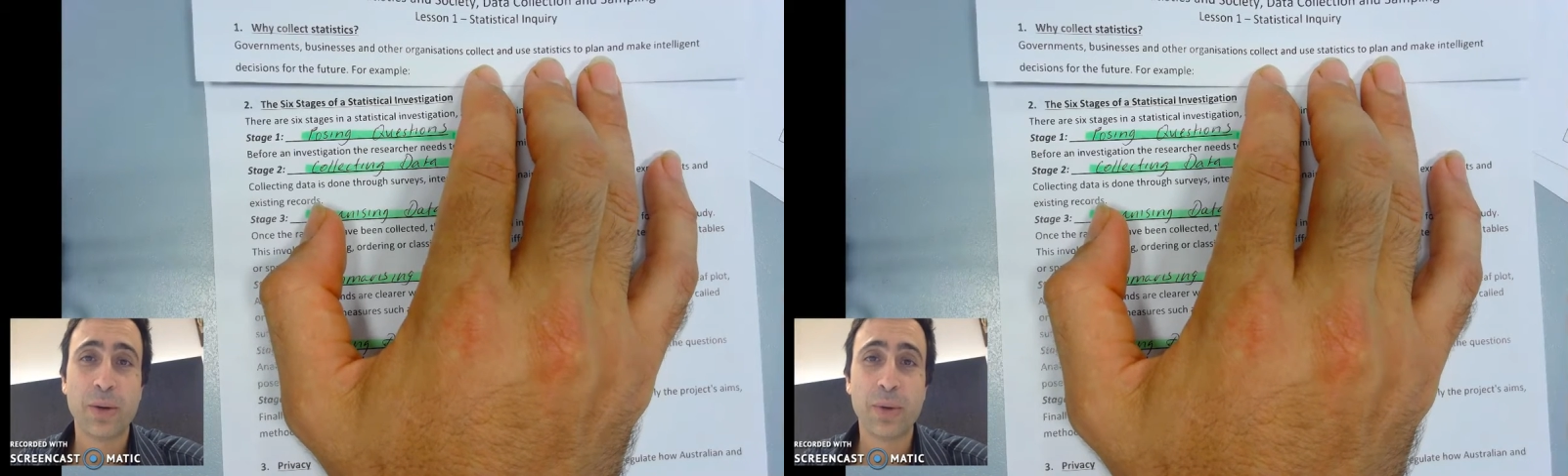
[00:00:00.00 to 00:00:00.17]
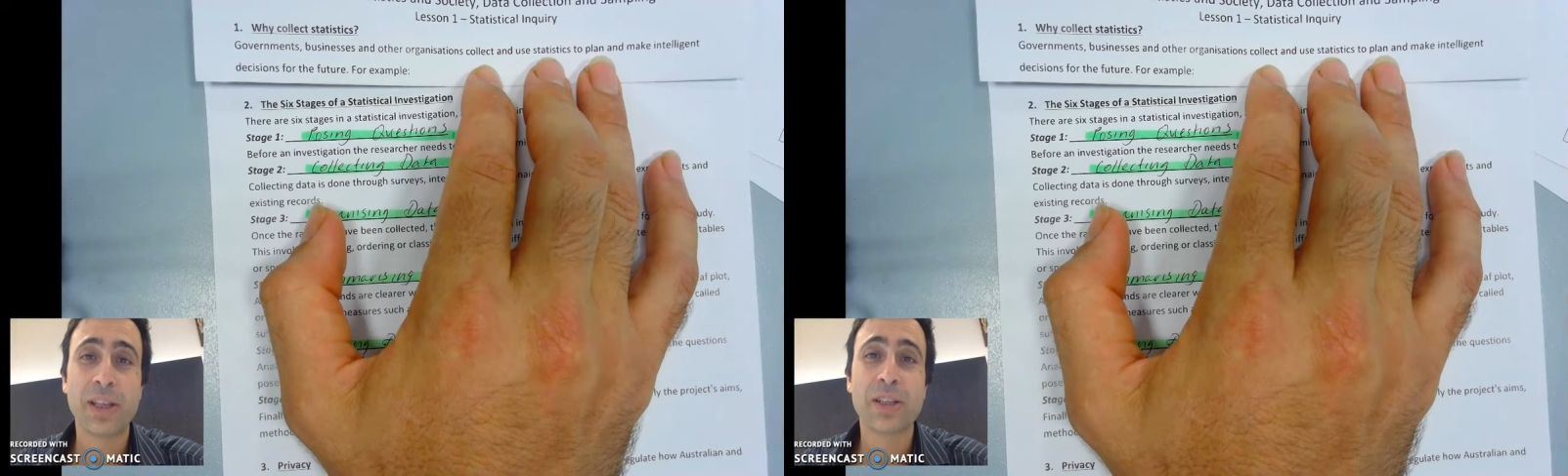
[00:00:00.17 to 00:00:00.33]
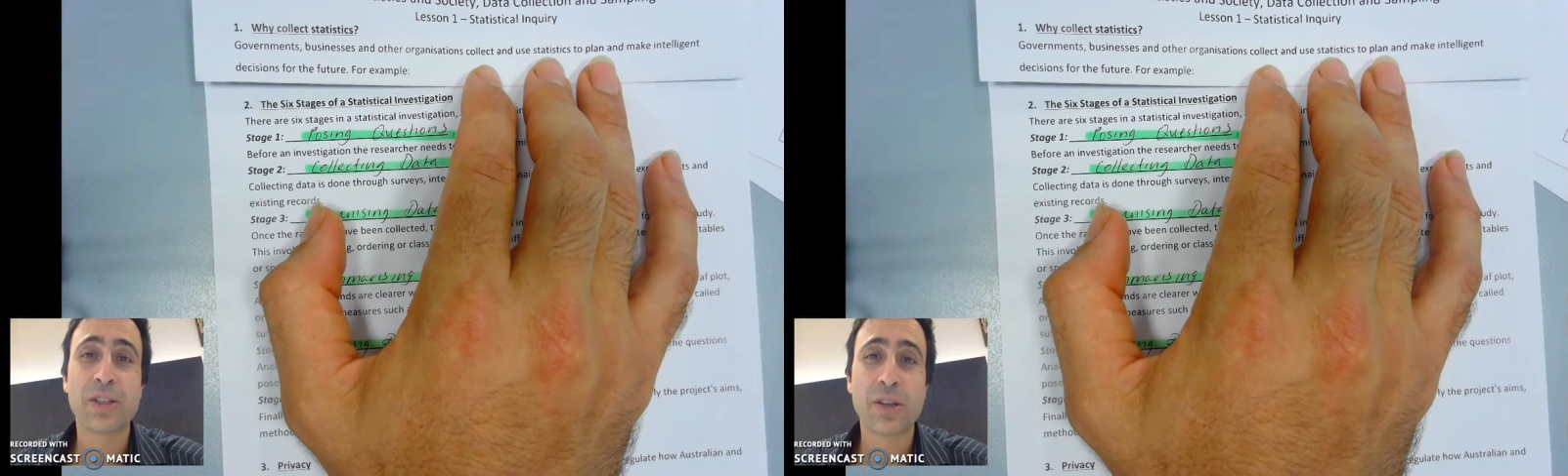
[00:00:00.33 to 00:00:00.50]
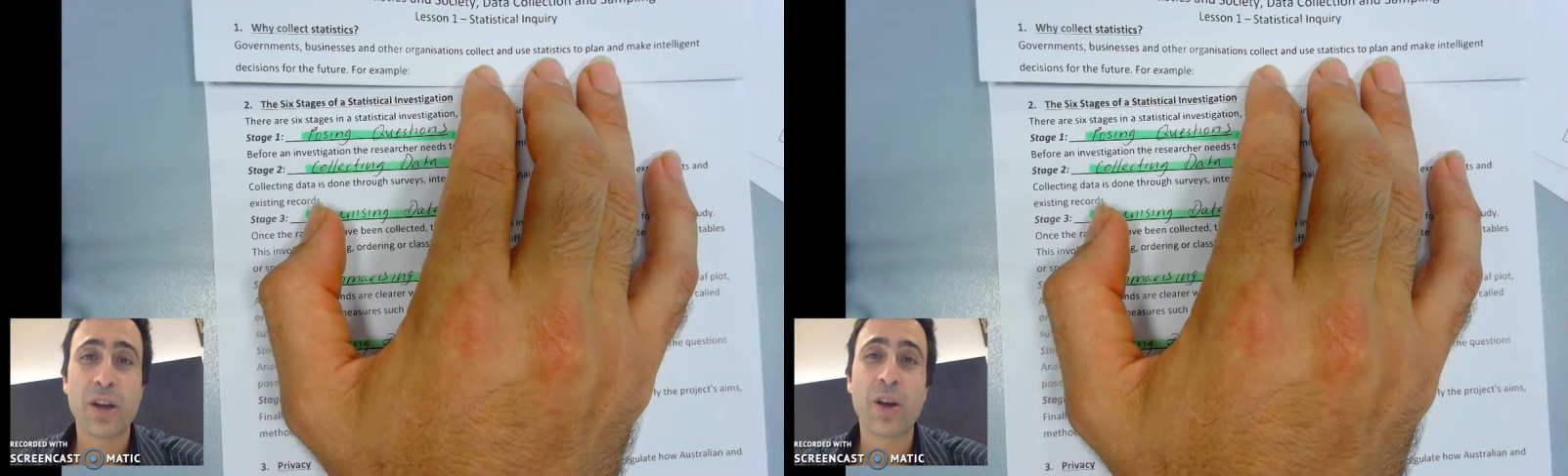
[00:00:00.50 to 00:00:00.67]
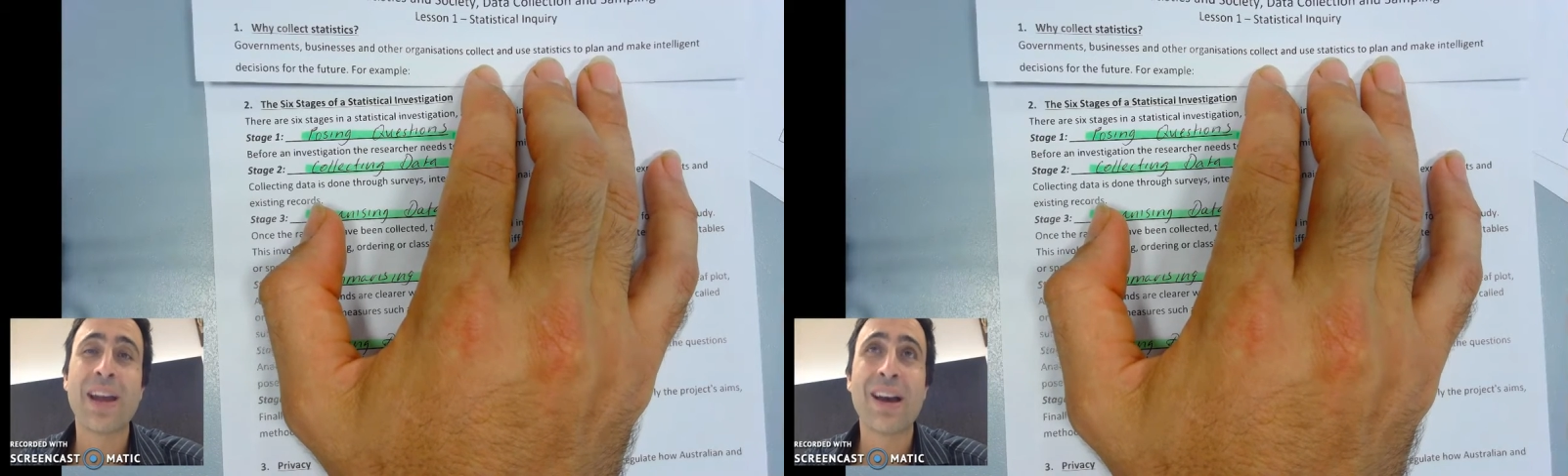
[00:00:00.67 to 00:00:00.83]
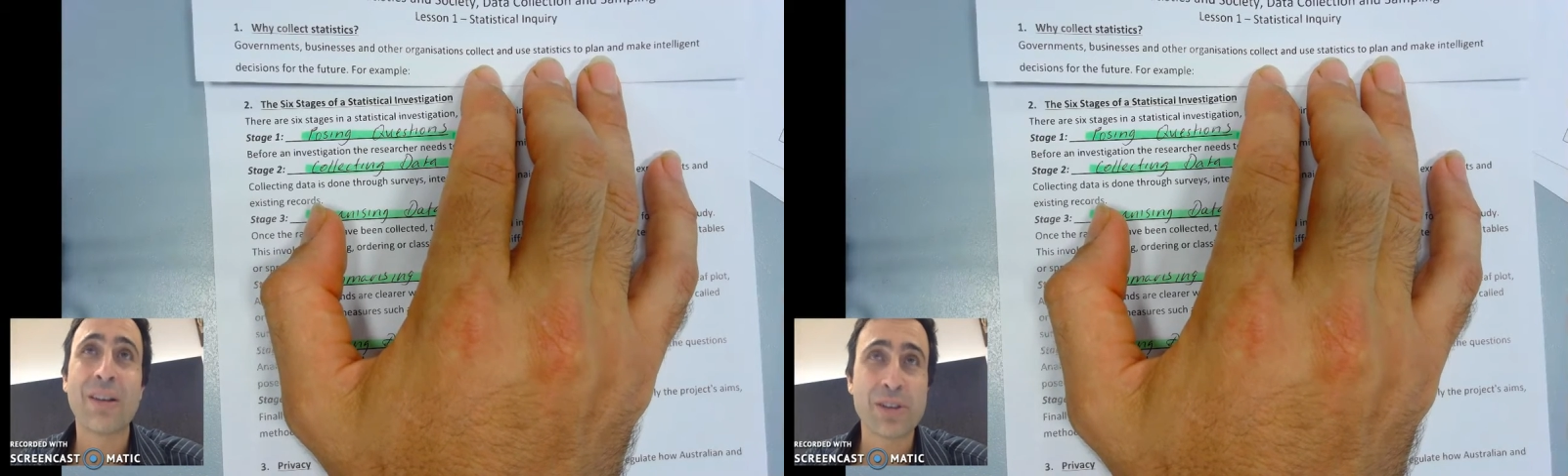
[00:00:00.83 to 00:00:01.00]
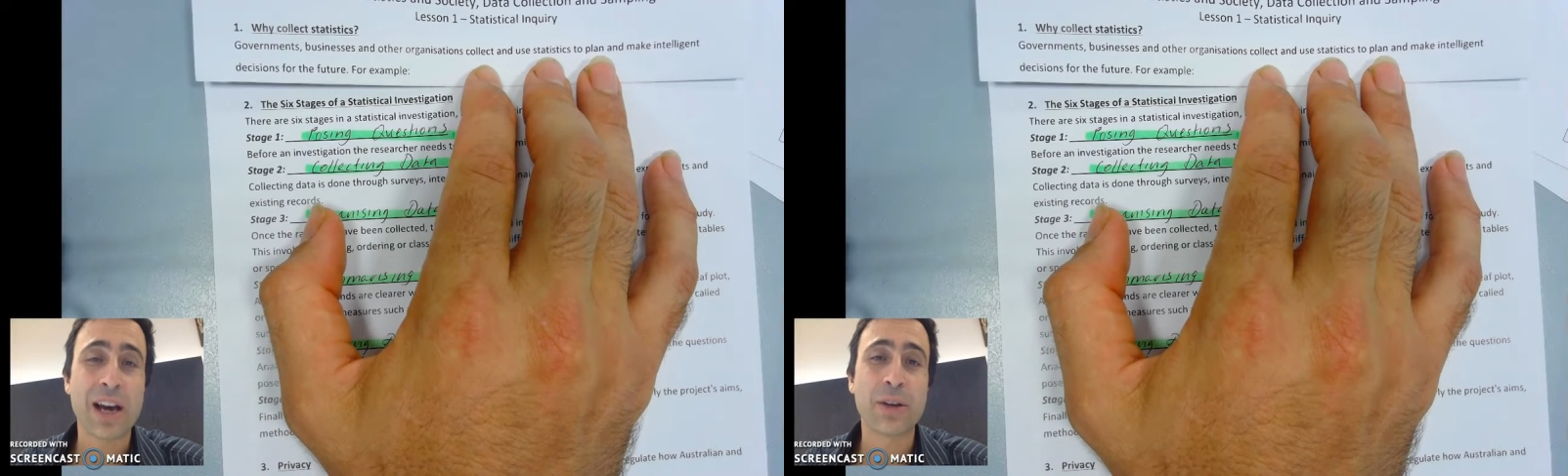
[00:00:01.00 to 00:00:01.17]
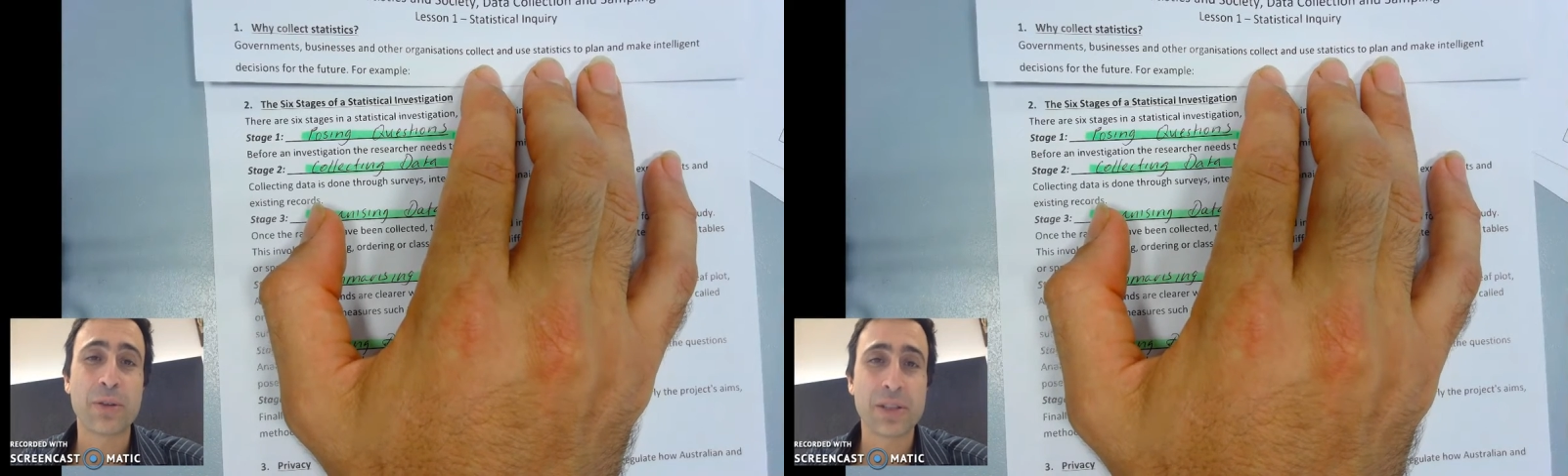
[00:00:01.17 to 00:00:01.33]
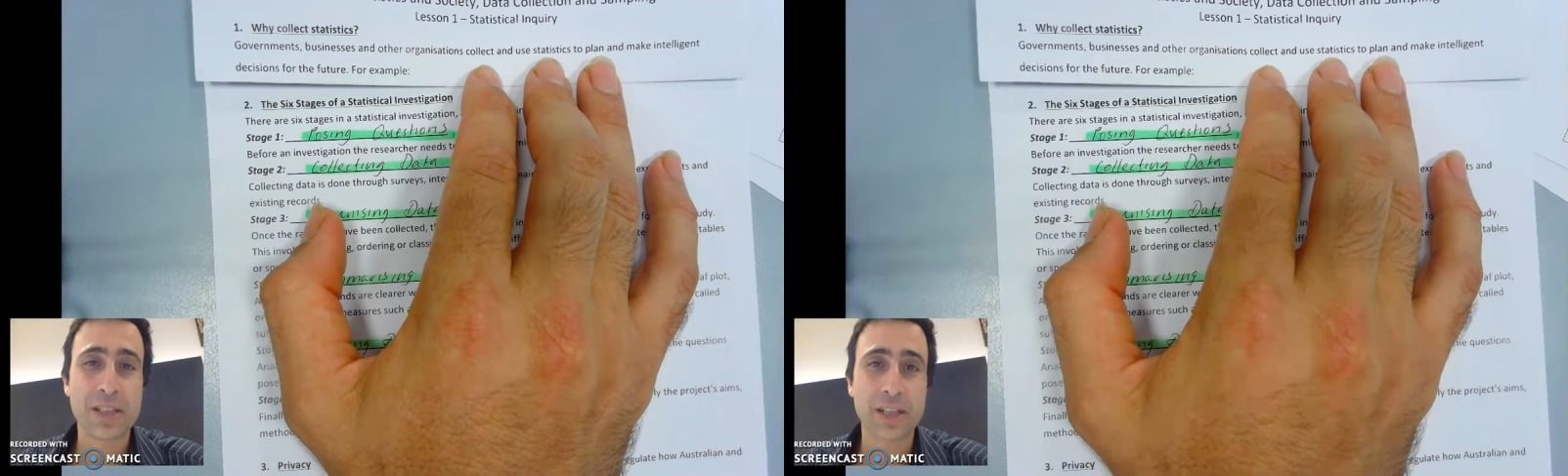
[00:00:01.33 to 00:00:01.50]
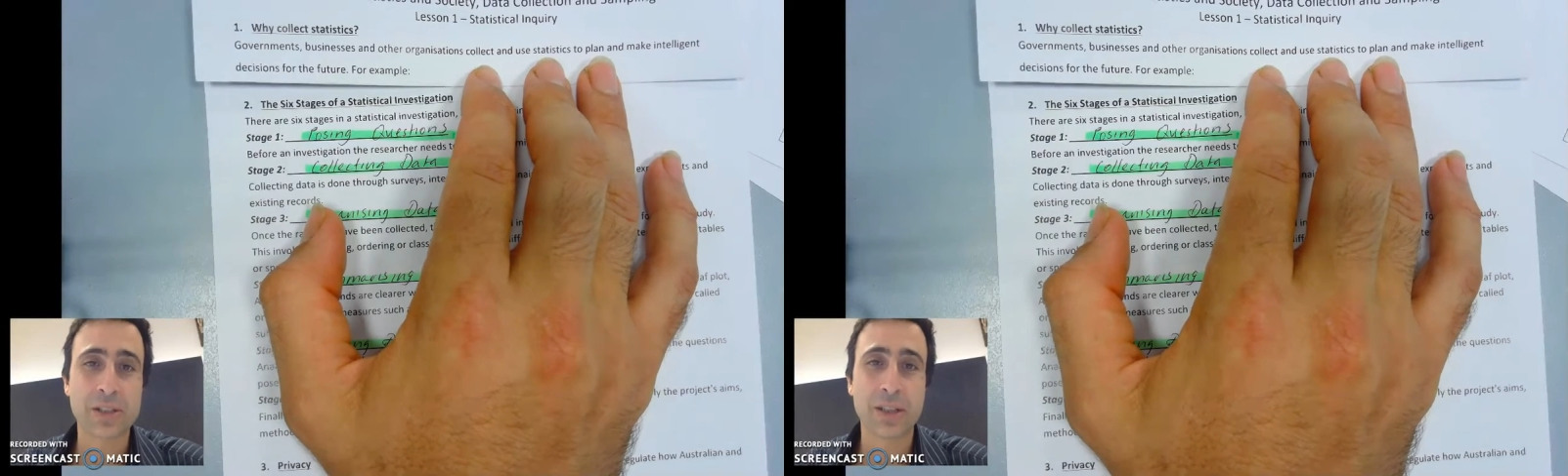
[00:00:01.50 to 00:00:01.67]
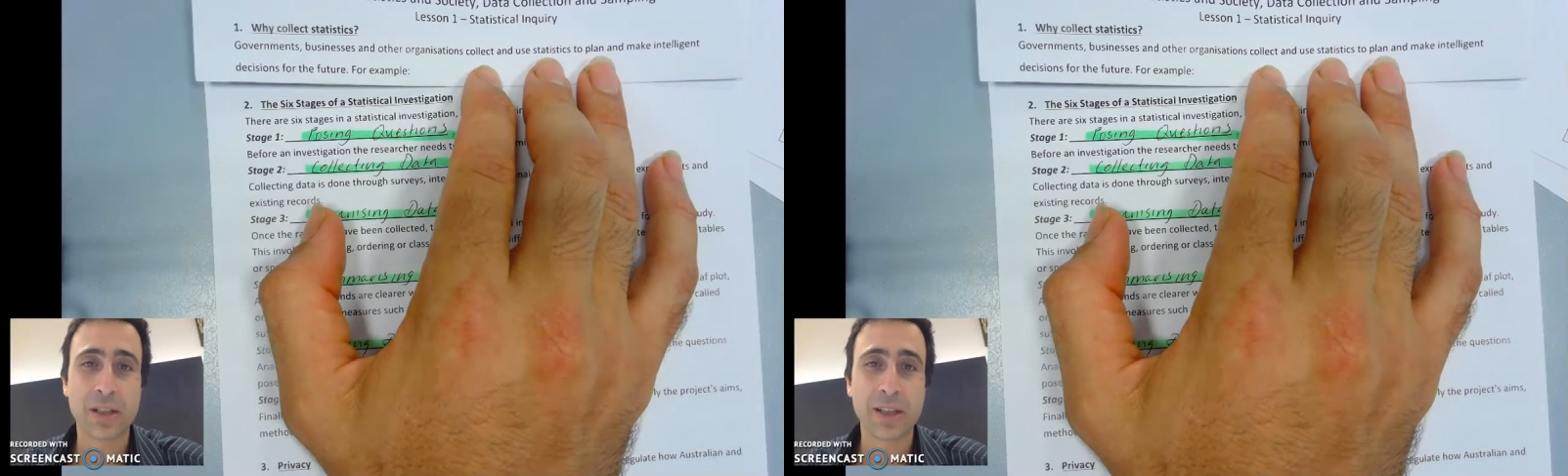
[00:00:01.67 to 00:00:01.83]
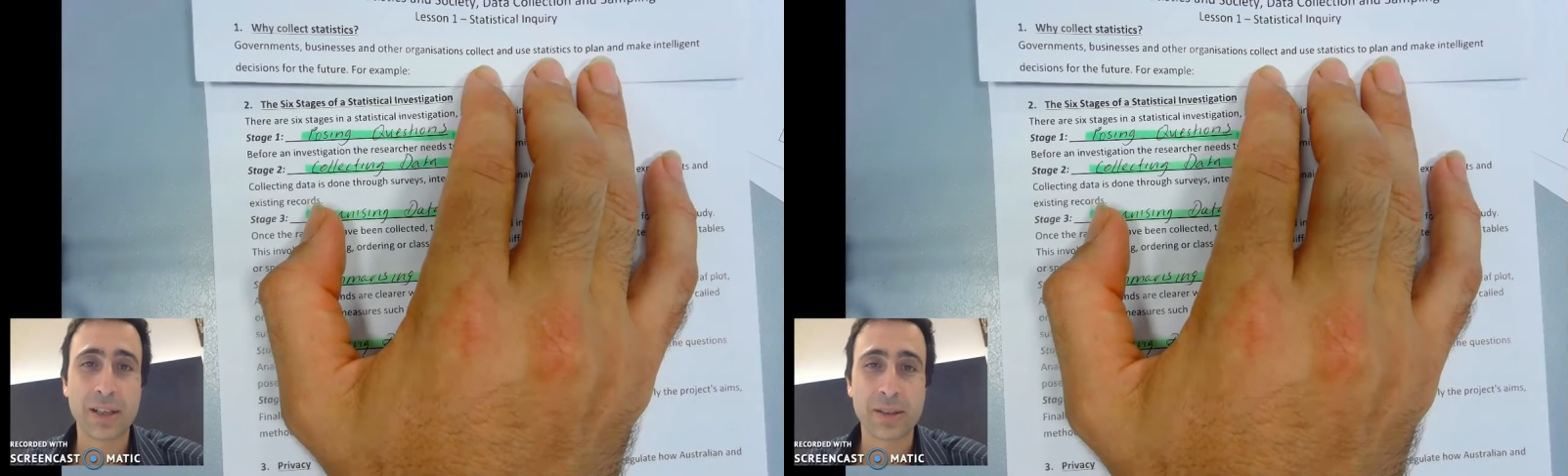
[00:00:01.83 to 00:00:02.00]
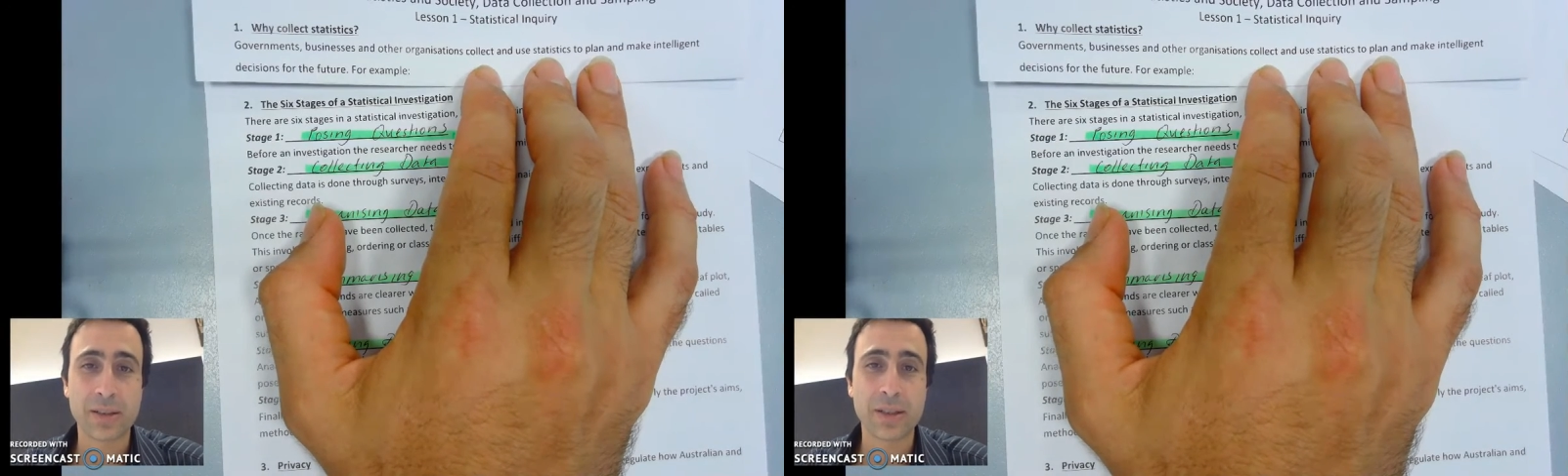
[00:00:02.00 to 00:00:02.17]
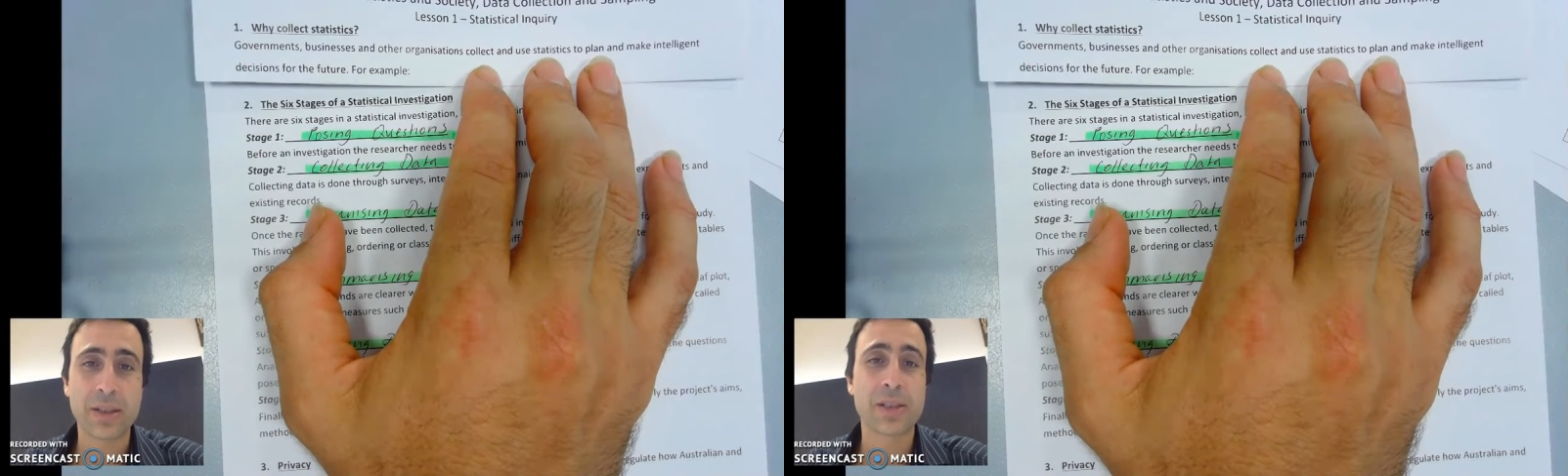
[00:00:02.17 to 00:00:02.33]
we need to know how data is actually collected,